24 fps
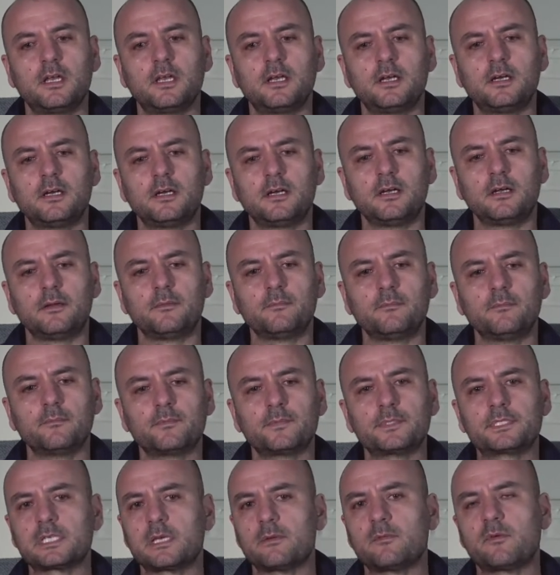um,
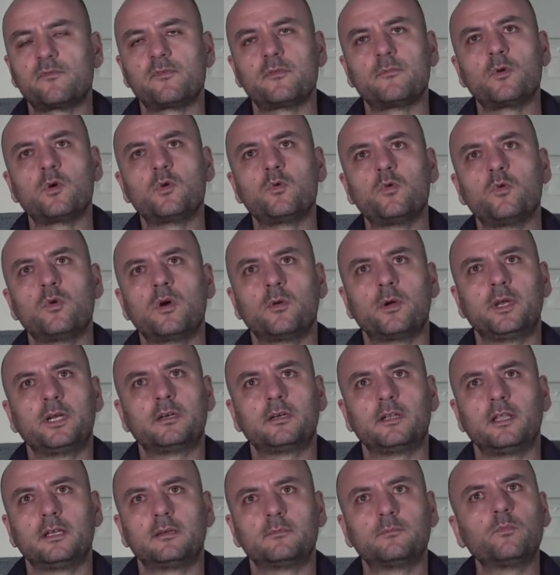some of them who were
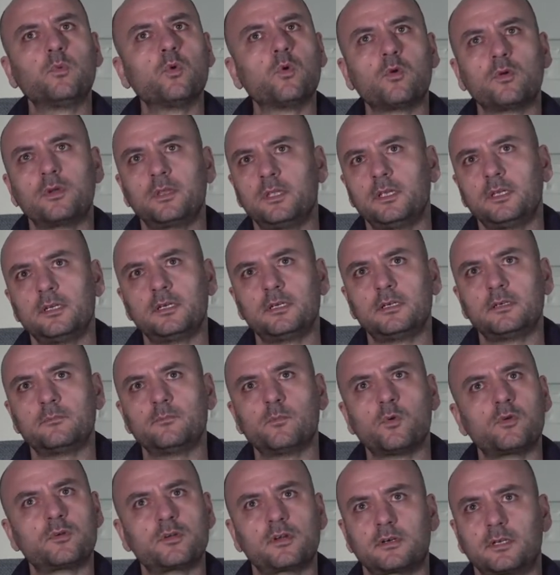like born here
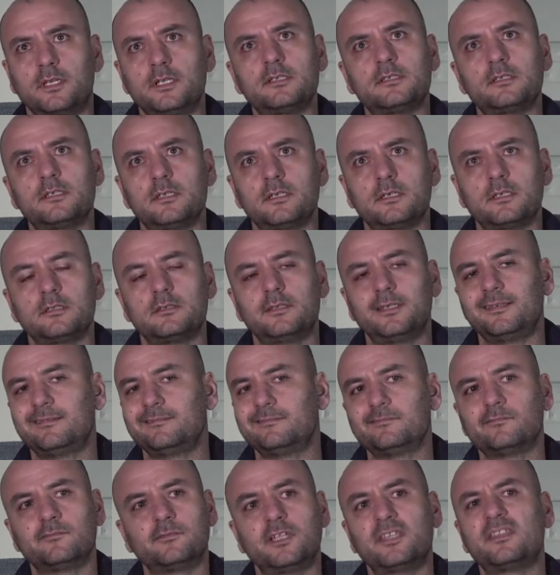born and raised here they
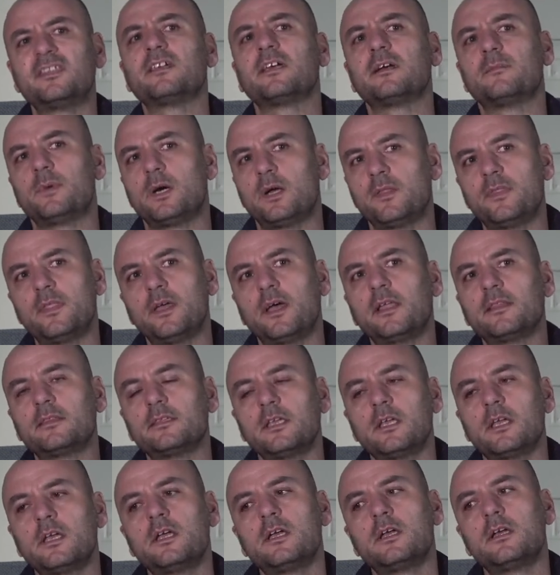know nothing about that
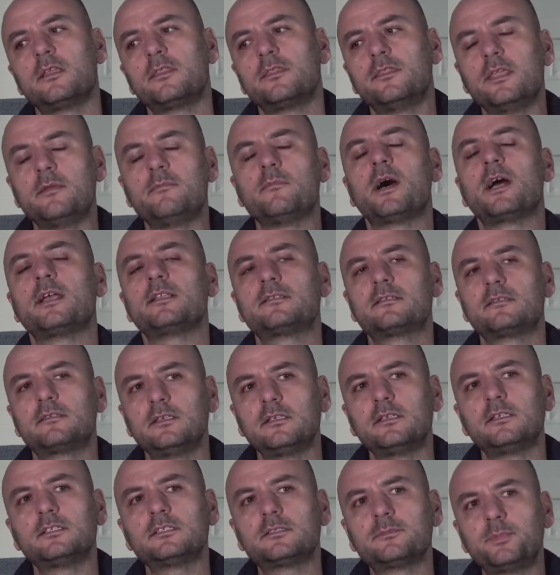they might
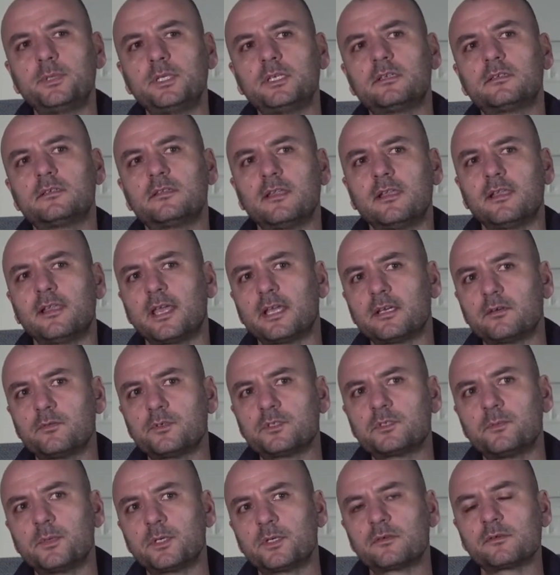still speak the
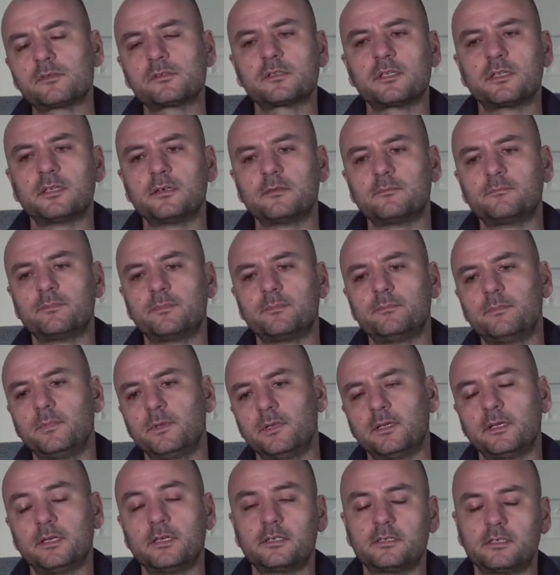language because her,
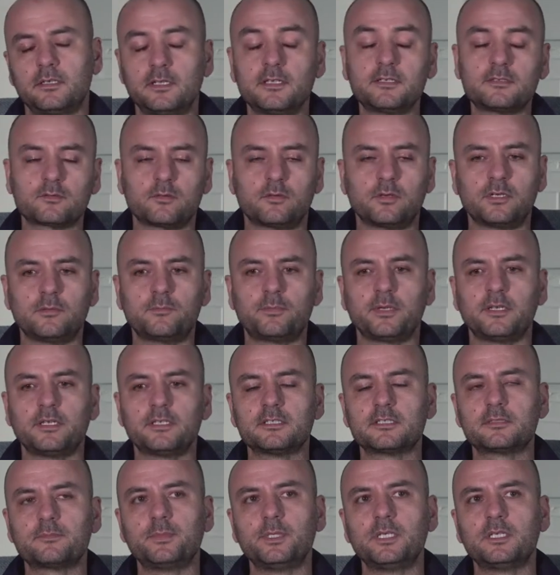her his or her
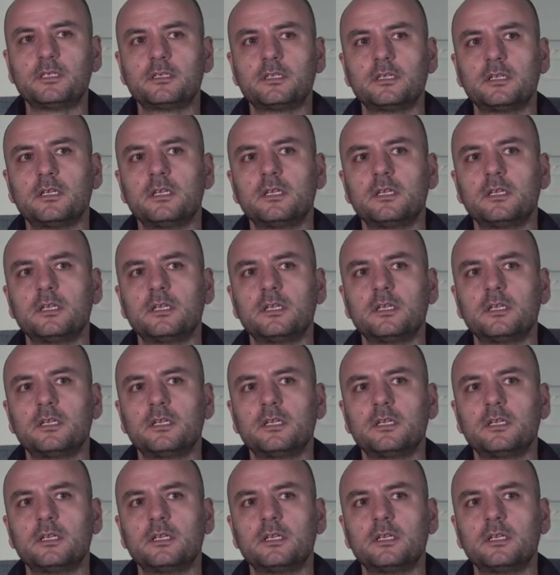parents speak